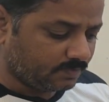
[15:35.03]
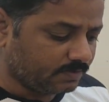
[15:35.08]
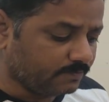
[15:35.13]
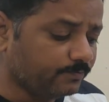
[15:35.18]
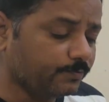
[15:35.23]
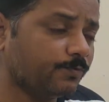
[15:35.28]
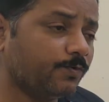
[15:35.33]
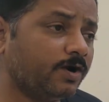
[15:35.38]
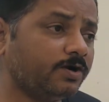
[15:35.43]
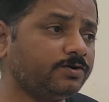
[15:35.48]

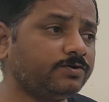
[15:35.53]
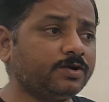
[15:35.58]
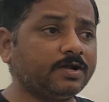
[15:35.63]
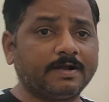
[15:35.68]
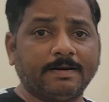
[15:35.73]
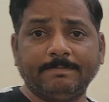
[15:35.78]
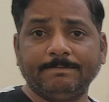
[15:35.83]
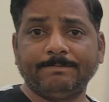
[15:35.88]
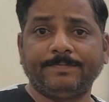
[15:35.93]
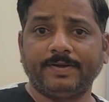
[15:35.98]
If you want to
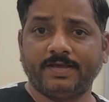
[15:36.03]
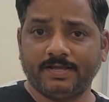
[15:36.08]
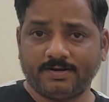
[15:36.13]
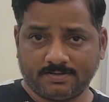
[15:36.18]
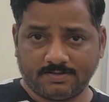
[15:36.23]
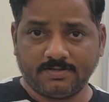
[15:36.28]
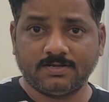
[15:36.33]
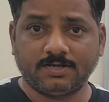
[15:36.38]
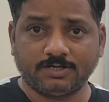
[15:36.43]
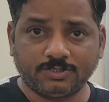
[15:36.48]

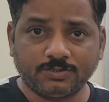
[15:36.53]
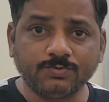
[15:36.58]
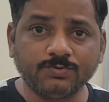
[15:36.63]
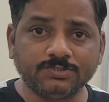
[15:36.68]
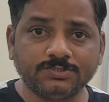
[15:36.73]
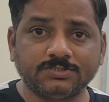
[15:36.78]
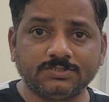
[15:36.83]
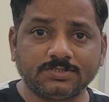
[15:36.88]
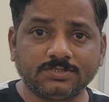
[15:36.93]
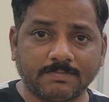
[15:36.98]
compare
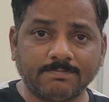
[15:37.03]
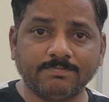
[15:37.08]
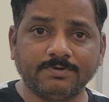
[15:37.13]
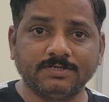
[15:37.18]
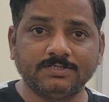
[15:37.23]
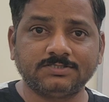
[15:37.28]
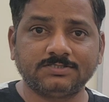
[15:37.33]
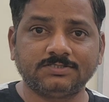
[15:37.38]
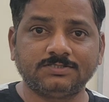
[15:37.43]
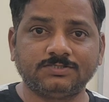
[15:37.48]
two
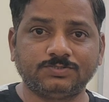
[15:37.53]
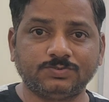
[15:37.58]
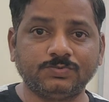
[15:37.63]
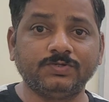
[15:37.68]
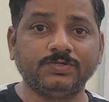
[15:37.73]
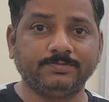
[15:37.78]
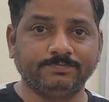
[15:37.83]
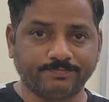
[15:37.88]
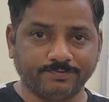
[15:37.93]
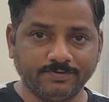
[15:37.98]
numbers,
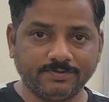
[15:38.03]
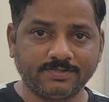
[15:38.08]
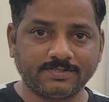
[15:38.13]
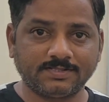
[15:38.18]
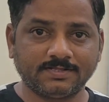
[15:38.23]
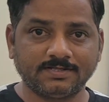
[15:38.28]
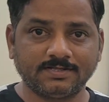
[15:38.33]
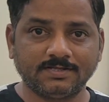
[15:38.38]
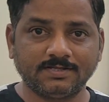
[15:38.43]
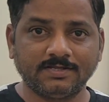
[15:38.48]
two
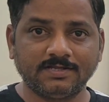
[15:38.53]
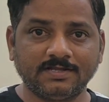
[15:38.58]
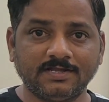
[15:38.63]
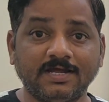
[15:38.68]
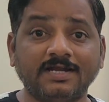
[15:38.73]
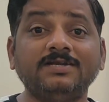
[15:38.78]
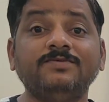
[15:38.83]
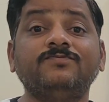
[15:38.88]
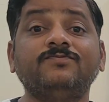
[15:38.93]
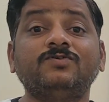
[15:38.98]
inputs,
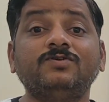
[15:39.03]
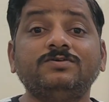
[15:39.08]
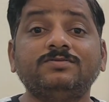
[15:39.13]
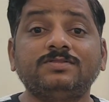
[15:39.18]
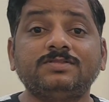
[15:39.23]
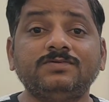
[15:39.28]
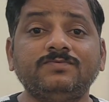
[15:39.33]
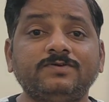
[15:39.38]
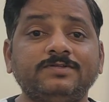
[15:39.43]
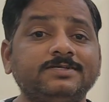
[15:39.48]
and if you want
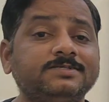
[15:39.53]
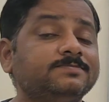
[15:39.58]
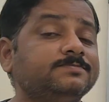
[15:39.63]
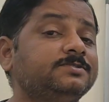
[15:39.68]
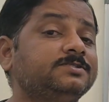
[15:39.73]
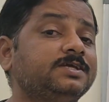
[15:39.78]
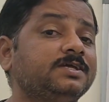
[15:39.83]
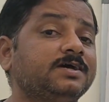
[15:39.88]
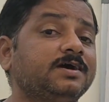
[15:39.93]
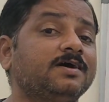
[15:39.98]
to see
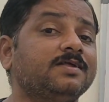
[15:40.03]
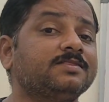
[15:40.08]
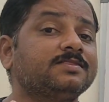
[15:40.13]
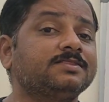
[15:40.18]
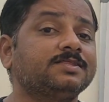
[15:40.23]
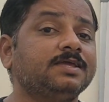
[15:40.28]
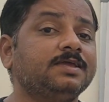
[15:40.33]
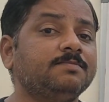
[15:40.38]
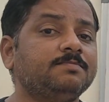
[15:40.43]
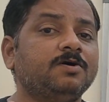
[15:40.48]
whether they are
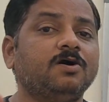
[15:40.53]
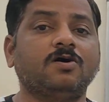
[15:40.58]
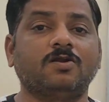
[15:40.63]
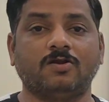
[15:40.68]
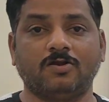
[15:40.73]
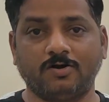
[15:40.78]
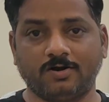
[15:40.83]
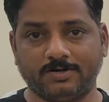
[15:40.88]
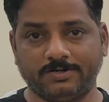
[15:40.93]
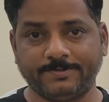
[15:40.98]
same
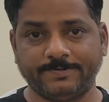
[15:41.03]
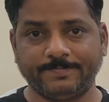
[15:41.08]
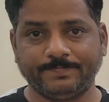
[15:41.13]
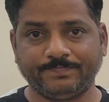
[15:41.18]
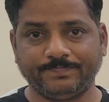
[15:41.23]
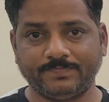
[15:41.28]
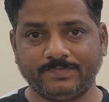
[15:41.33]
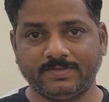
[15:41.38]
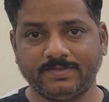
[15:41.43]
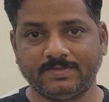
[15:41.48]
or not,
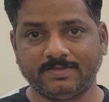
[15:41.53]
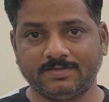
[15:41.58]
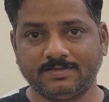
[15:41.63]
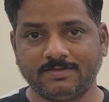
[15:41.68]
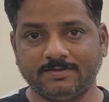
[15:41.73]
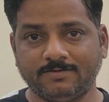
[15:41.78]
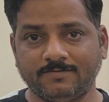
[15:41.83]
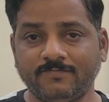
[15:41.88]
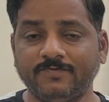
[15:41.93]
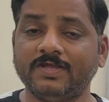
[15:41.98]

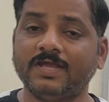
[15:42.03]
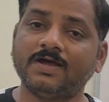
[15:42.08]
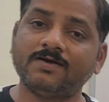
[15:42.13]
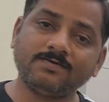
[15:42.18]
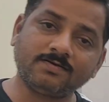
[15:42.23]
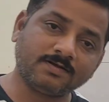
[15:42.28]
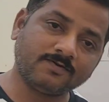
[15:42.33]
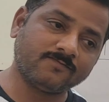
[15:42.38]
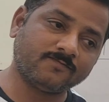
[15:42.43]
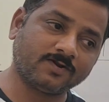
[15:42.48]
we
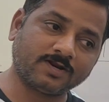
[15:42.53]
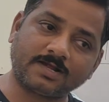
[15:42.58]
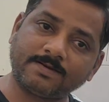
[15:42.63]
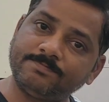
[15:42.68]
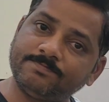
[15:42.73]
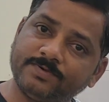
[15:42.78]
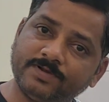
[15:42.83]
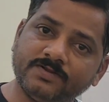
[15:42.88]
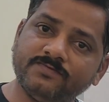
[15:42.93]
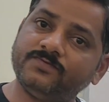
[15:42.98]
have, for
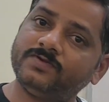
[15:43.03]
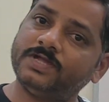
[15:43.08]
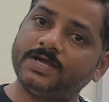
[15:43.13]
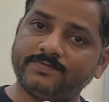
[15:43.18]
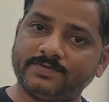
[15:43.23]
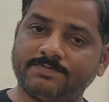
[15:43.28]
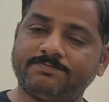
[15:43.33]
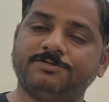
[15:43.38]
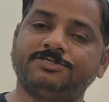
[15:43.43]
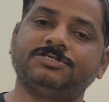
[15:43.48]
comparing, we
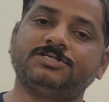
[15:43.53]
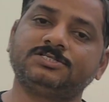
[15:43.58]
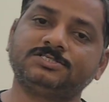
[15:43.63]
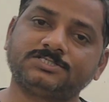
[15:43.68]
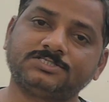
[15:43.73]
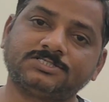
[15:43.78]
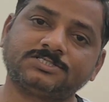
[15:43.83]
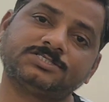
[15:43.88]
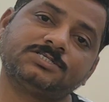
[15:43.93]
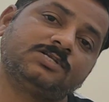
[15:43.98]
have a special
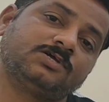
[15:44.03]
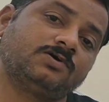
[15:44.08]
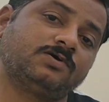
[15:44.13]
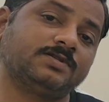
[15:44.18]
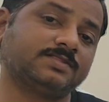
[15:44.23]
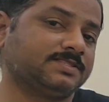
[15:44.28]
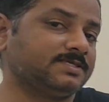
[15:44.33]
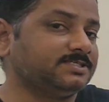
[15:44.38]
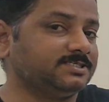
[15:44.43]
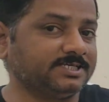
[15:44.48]
instruction
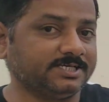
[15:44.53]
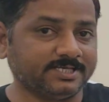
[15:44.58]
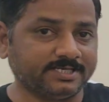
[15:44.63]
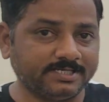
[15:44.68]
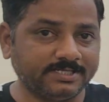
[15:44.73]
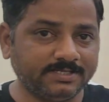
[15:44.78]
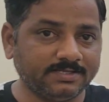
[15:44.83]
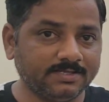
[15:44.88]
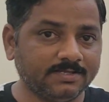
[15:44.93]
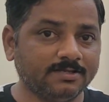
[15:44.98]
called
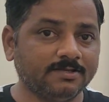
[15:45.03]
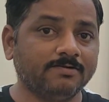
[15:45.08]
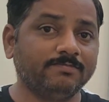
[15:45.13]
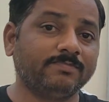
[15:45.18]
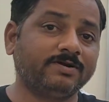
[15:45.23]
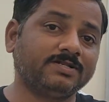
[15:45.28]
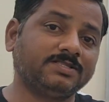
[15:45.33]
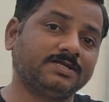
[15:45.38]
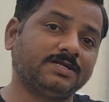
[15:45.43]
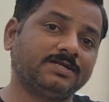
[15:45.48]
CJNE,
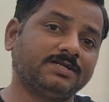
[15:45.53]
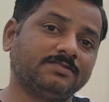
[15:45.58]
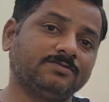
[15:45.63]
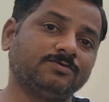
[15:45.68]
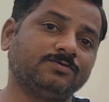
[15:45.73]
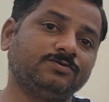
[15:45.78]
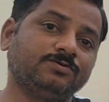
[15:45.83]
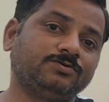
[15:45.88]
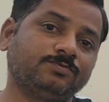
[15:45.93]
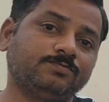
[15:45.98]
but that is
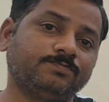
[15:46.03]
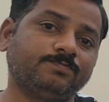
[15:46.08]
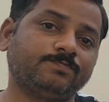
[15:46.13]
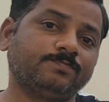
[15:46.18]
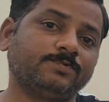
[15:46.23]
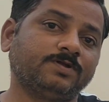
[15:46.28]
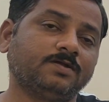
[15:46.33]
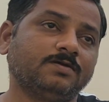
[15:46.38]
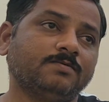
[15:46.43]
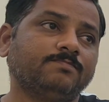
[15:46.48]
going to
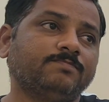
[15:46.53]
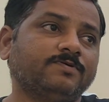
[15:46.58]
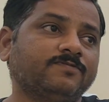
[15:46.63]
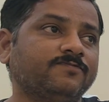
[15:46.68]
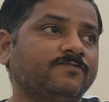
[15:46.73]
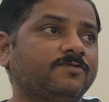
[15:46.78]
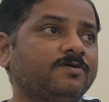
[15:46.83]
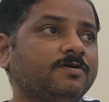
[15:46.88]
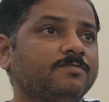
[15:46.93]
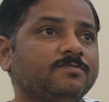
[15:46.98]

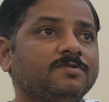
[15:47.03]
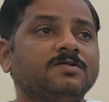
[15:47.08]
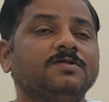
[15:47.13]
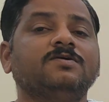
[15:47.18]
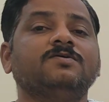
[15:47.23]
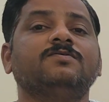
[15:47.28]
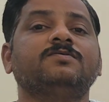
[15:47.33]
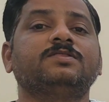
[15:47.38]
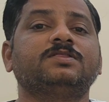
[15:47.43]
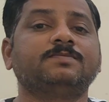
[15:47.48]
perform
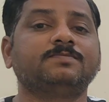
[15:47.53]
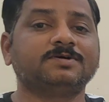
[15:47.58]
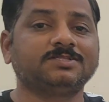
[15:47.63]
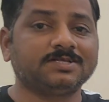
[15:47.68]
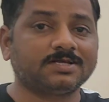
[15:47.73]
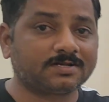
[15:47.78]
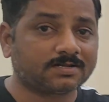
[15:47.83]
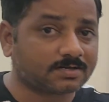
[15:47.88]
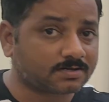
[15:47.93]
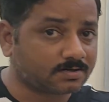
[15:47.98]
some
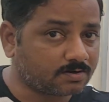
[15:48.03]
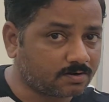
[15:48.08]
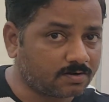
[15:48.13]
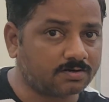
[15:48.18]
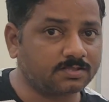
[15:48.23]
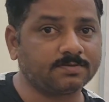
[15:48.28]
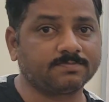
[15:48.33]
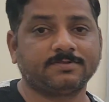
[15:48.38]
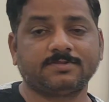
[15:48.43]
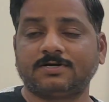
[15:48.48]
other
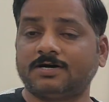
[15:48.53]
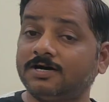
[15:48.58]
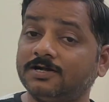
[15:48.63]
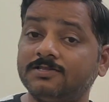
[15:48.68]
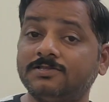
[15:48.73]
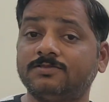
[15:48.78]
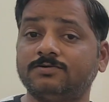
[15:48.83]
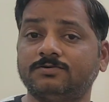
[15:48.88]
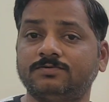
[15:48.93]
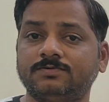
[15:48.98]
concepts
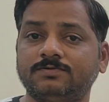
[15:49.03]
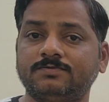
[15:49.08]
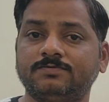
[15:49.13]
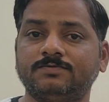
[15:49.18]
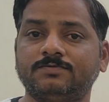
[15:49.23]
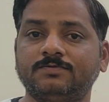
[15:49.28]
also,